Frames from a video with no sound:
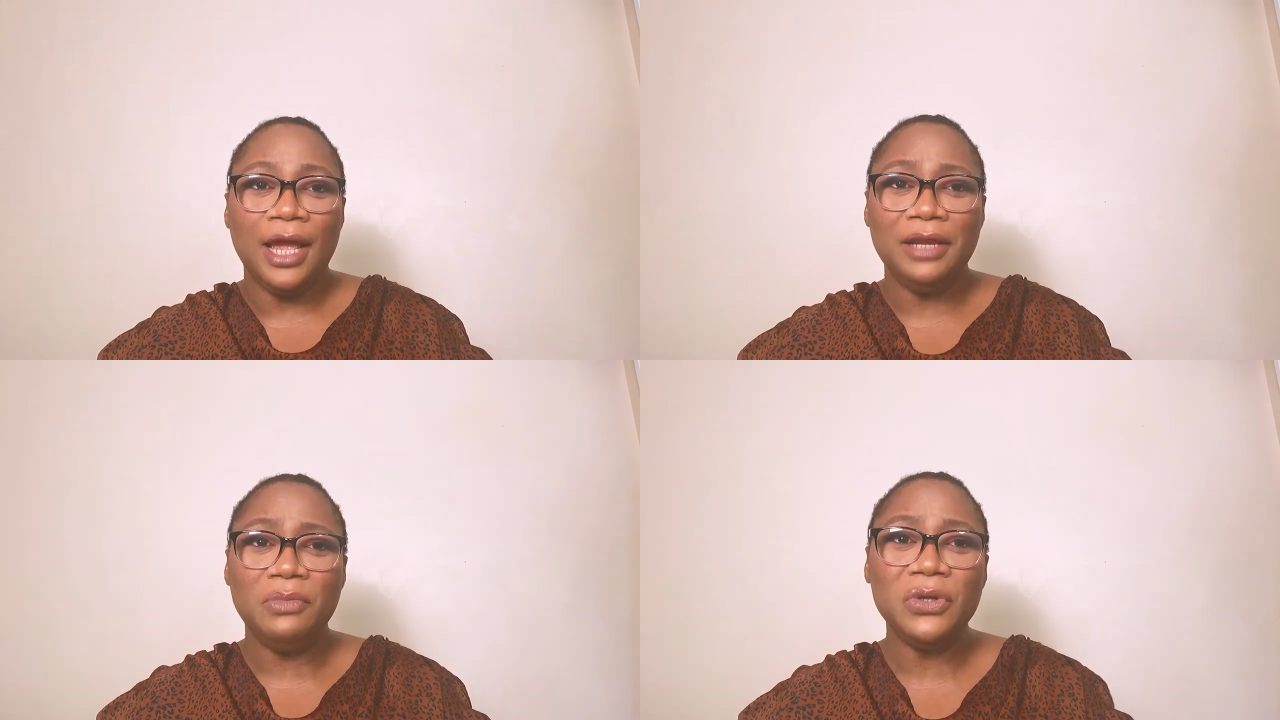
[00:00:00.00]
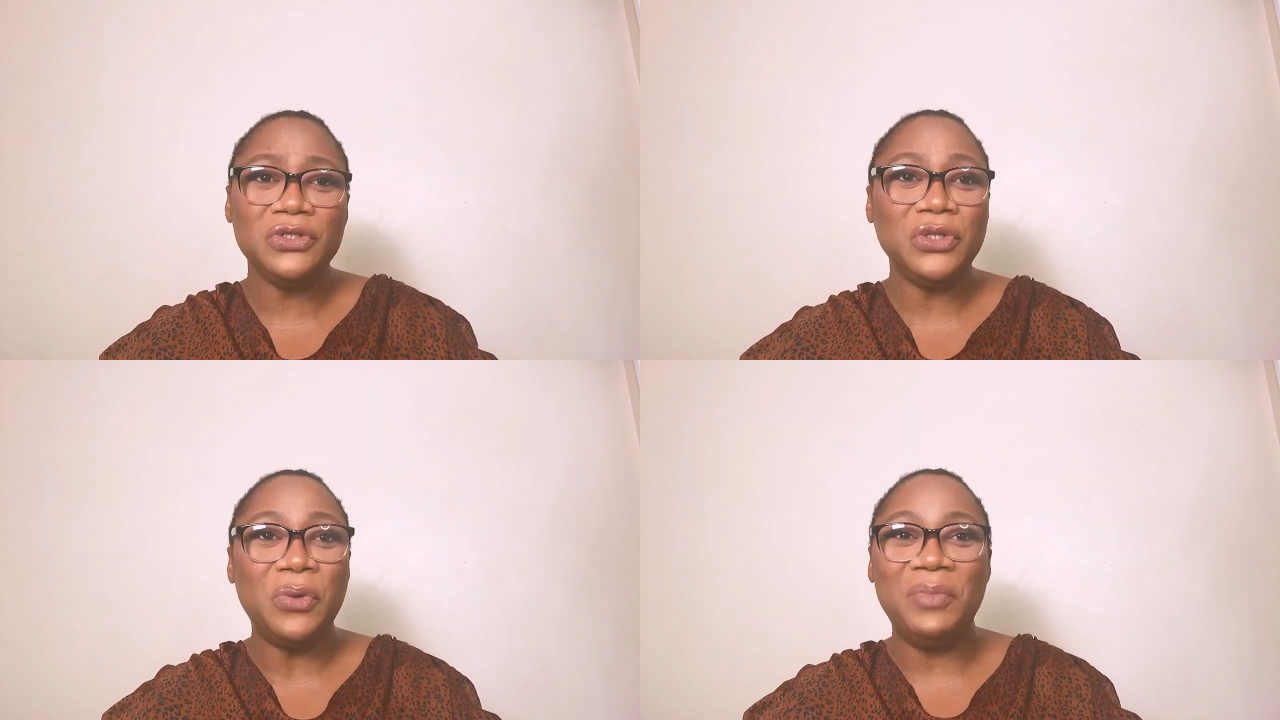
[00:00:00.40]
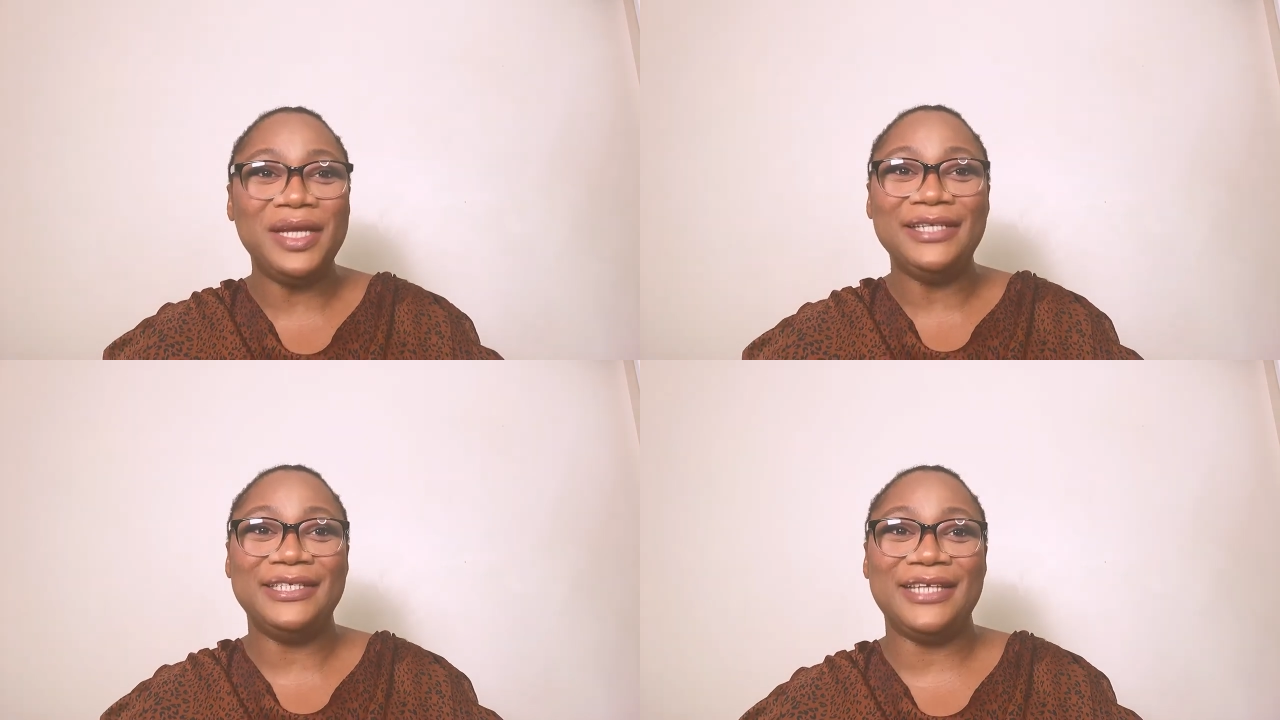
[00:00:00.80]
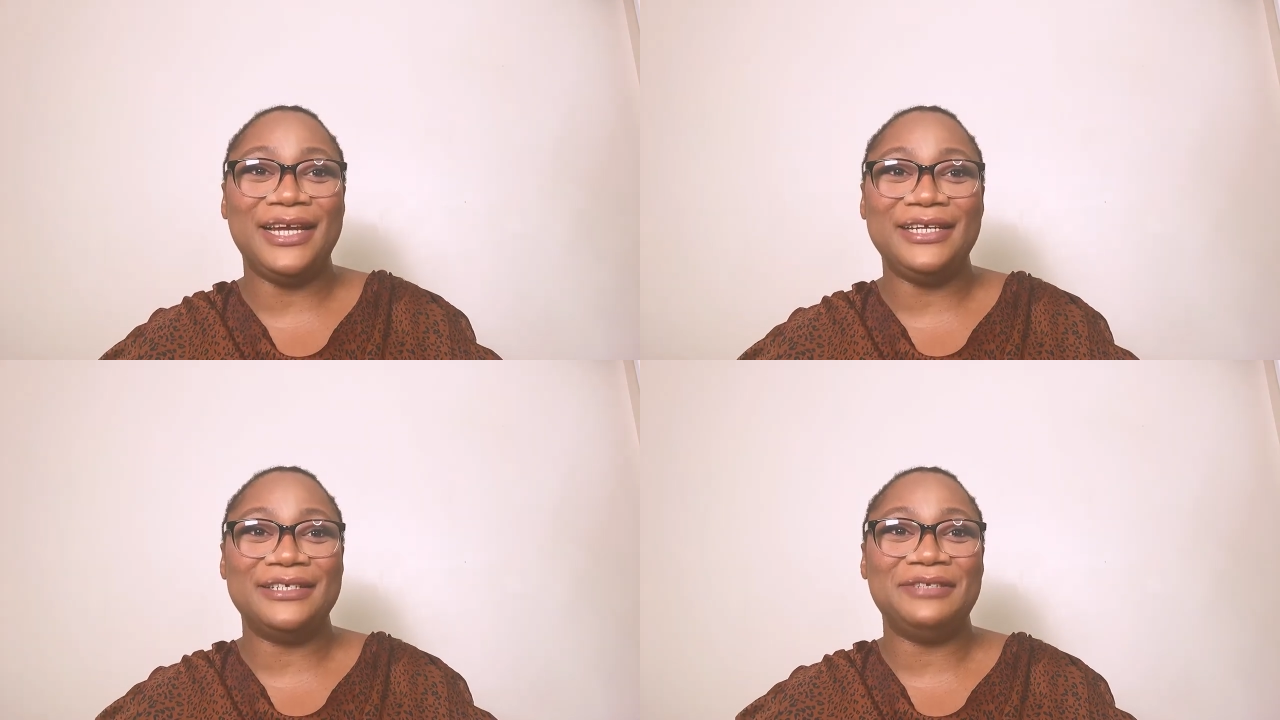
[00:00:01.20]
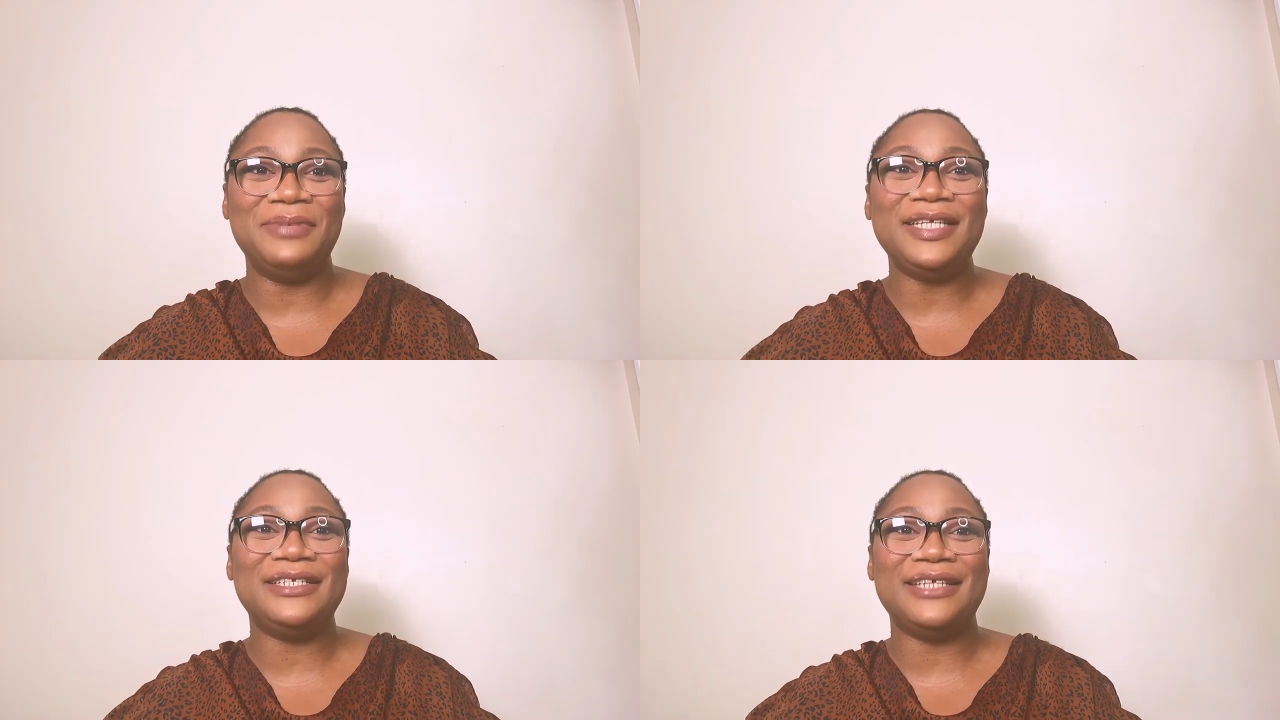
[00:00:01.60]
And more so, many designers,
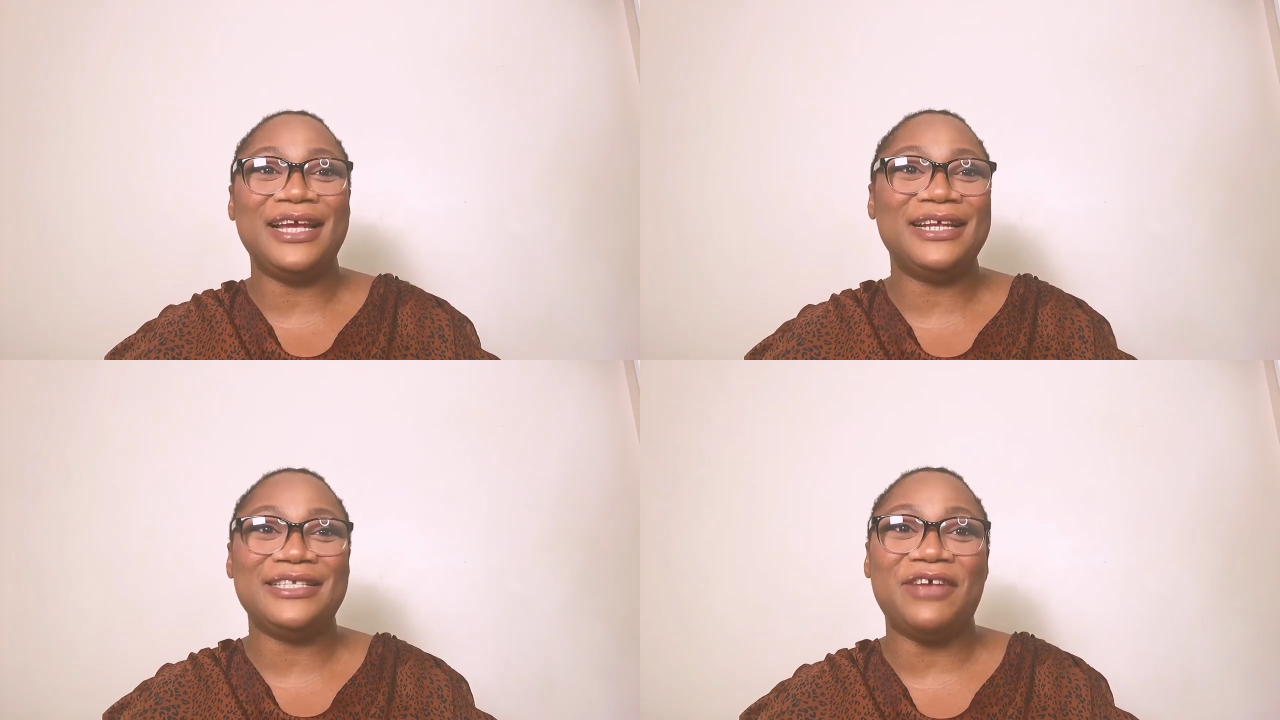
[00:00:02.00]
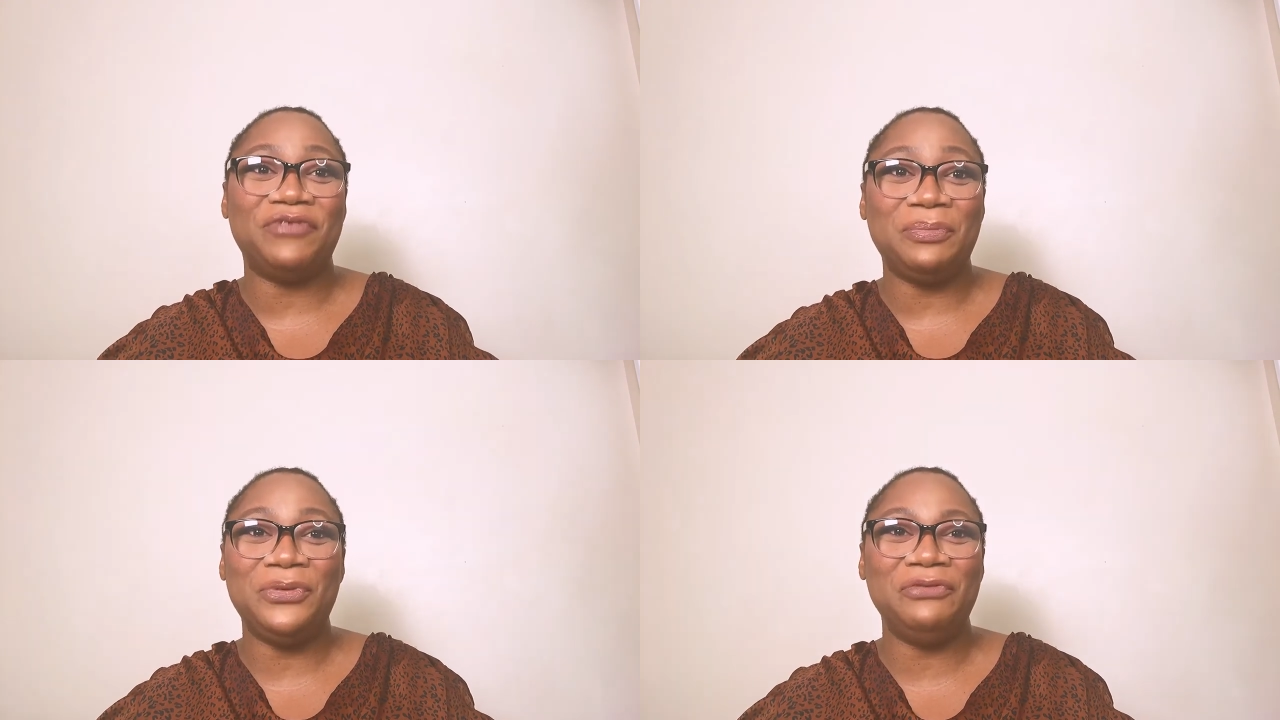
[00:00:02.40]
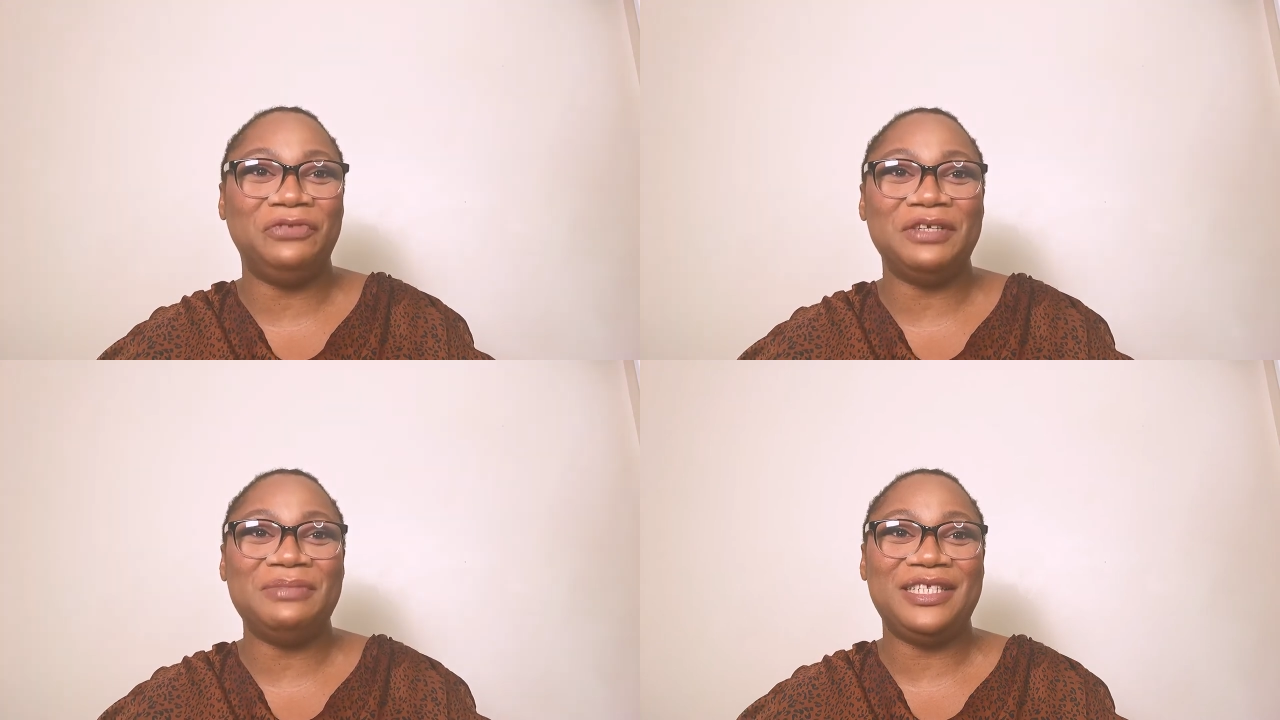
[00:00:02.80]
many designers have approved um,